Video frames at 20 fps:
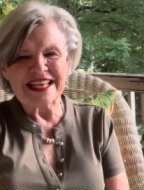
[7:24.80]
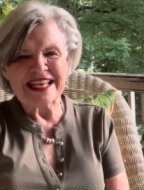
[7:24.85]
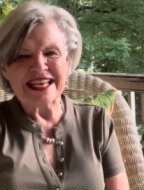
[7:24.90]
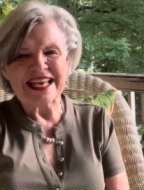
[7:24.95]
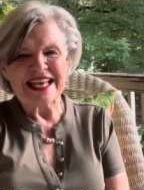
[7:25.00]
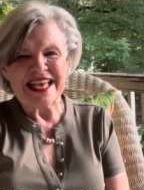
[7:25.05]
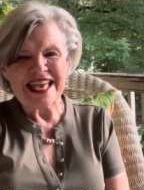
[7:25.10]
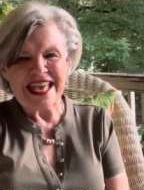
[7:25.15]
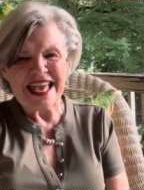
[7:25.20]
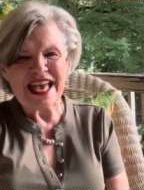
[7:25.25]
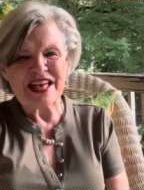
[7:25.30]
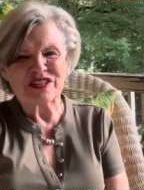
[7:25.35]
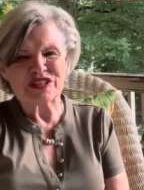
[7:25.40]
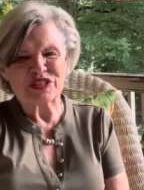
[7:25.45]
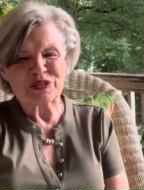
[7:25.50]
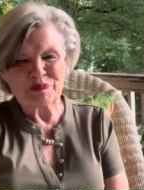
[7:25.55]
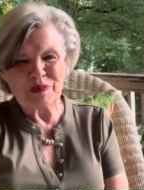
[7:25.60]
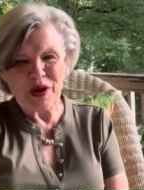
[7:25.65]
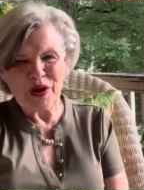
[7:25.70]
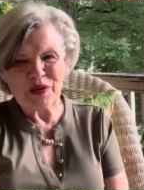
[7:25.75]
He hath
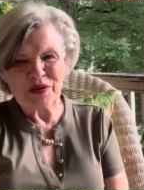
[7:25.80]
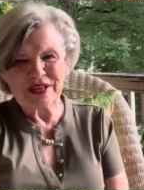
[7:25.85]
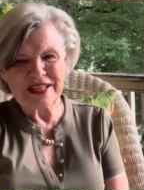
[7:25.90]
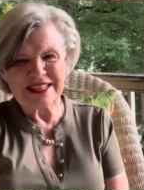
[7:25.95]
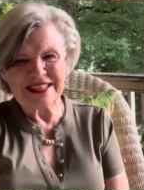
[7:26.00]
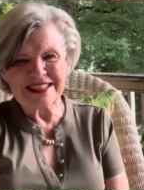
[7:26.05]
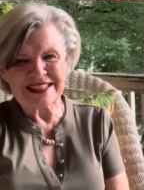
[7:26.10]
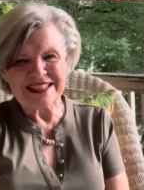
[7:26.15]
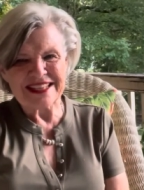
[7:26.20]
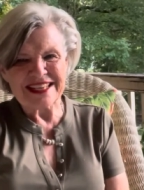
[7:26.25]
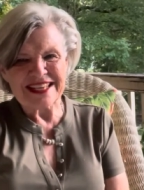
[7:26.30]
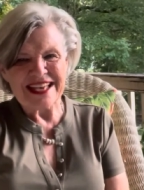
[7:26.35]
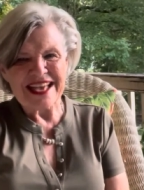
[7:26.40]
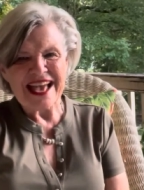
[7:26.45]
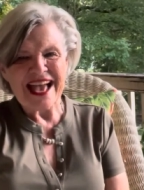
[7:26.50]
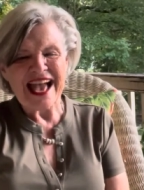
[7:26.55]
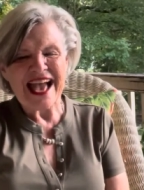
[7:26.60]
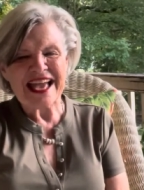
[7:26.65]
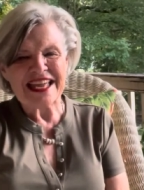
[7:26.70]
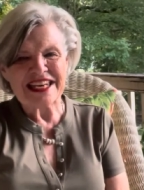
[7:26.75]
spoken,
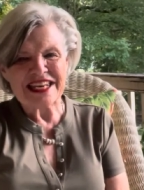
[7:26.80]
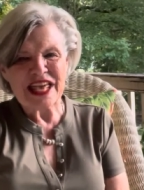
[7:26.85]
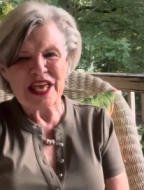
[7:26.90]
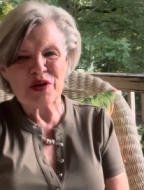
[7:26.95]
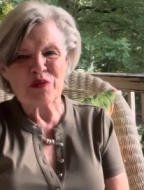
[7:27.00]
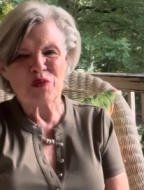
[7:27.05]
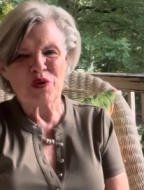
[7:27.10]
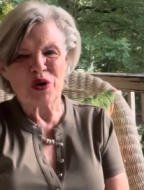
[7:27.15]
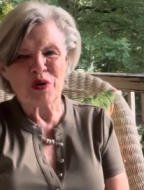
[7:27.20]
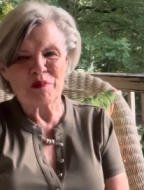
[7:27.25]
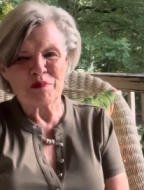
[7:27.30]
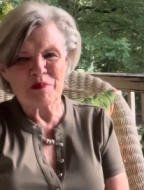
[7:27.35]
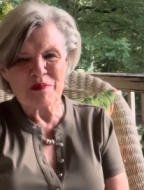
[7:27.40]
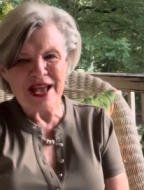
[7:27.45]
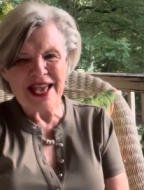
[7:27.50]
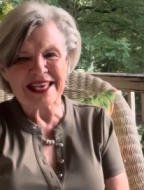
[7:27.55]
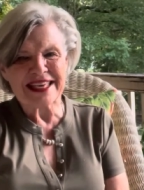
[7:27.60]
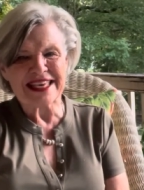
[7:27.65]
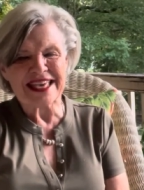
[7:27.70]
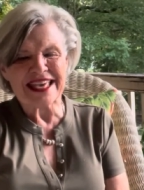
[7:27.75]
and he will
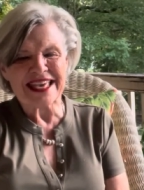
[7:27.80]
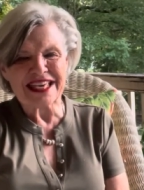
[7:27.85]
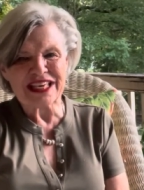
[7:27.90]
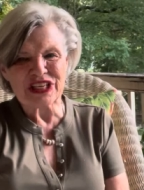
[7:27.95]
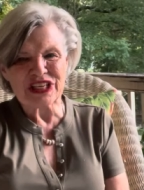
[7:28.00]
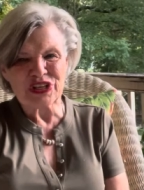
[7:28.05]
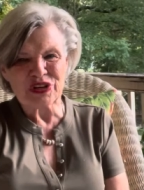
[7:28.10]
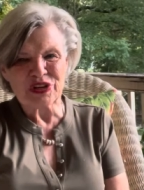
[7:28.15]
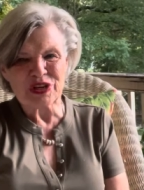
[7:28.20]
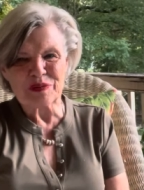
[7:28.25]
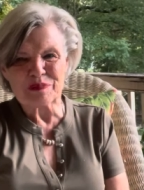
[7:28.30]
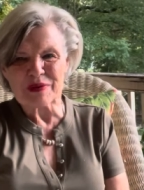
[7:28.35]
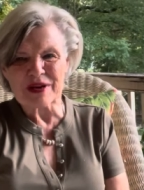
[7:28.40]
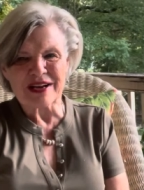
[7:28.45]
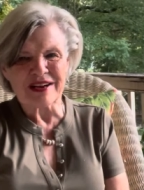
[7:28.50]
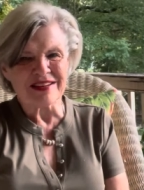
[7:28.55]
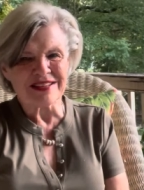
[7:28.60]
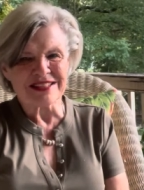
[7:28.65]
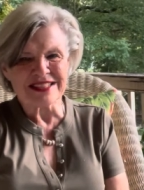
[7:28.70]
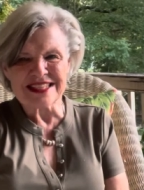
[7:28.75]
make it good
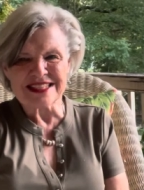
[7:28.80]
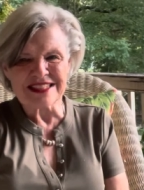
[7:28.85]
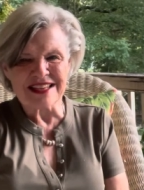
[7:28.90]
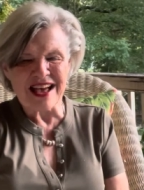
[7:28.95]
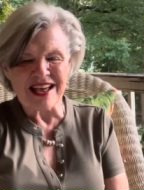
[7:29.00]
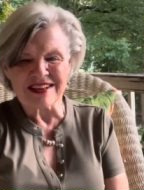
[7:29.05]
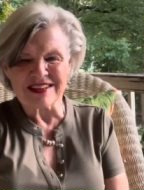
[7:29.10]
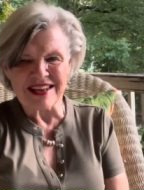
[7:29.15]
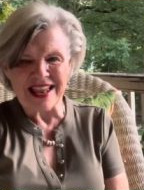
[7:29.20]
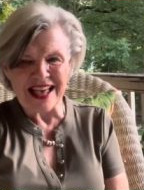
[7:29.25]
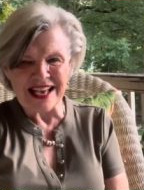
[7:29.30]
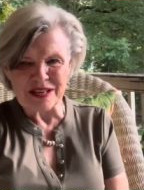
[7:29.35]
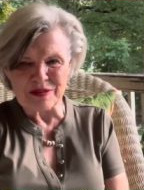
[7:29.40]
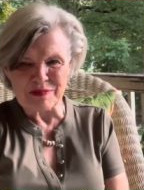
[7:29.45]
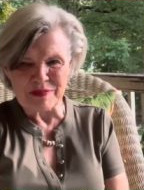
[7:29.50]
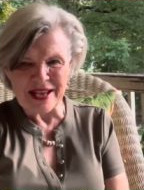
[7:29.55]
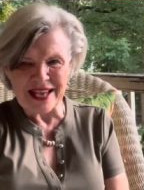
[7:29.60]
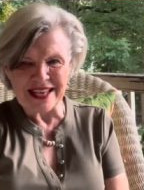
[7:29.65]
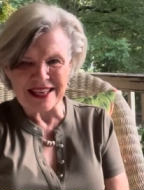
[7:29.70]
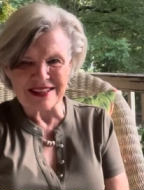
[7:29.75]
because he's not like a
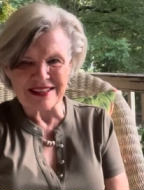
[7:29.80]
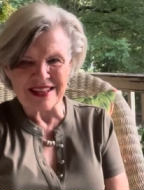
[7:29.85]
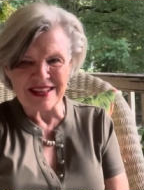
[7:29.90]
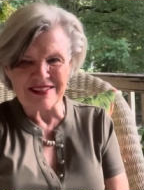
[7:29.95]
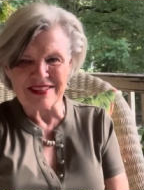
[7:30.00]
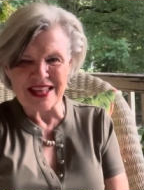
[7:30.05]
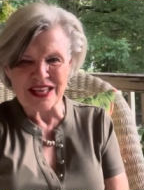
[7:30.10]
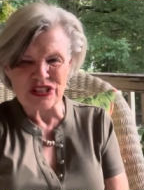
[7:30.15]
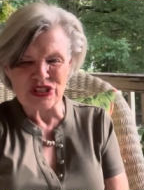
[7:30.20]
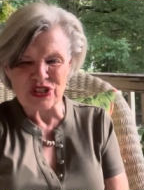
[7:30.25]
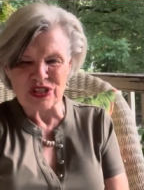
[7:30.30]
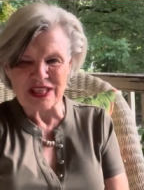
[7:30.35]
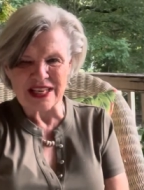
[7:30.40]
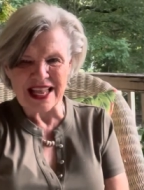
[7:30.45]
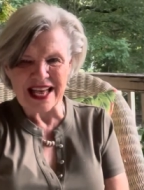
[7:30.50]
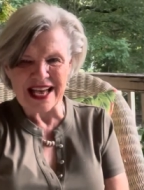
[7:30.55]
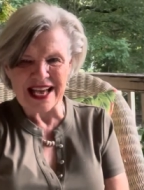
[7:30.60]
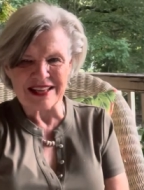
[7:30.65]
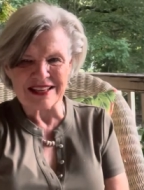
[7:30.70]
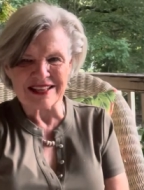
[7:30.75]
man that should
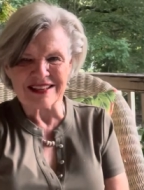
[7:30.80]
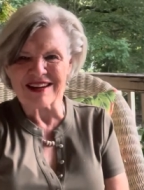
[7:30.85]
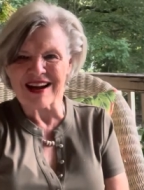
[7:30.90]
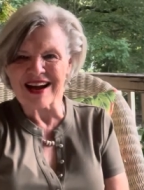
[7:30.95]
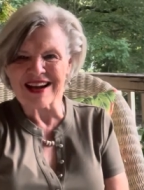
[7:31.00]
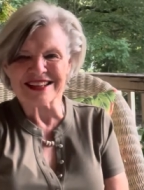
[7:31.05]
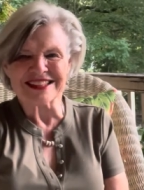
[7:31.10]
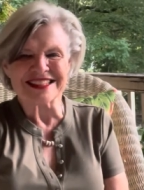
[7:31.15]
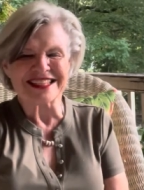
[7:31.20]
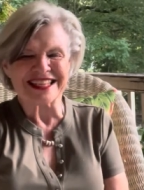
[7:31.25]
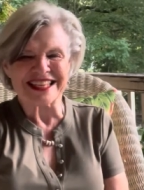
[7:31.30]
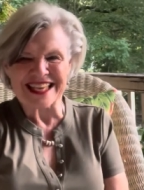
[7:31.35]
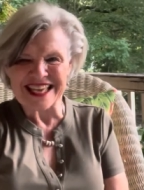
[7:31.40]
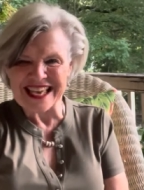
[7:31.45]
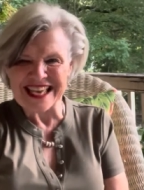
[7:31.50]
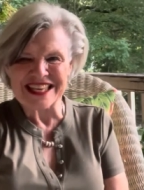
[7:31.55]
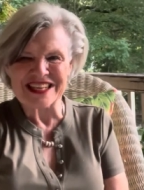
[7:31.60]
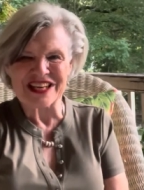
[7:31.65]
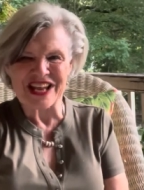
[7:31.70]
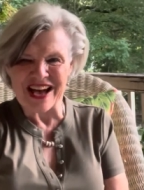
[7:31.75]
lie. God
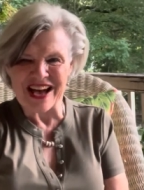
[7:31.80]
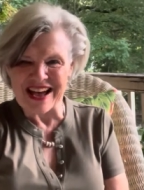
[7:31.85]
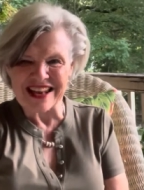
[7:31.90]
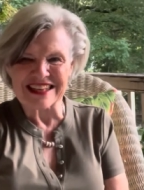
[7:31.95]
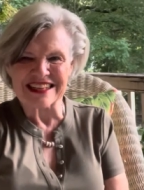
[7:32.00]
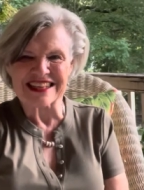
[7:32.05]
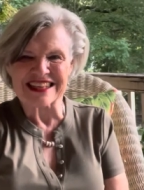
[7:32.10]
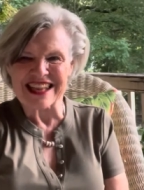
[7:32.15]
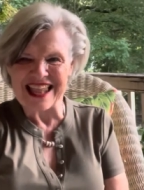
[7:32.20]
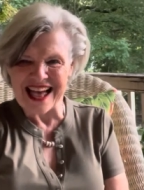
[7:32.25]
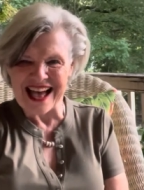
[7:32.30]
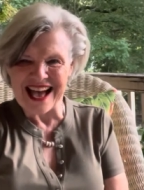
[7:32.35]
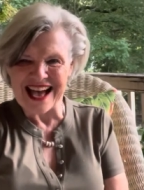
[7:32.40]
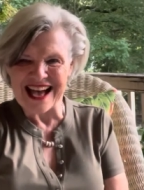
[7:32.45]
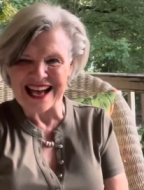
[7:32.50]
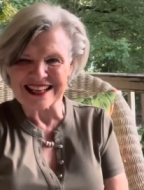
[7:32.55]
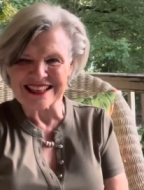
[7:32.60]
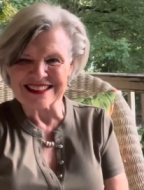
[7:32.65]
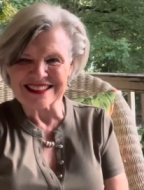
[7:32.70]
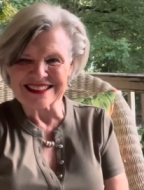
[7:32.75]
cannot lie.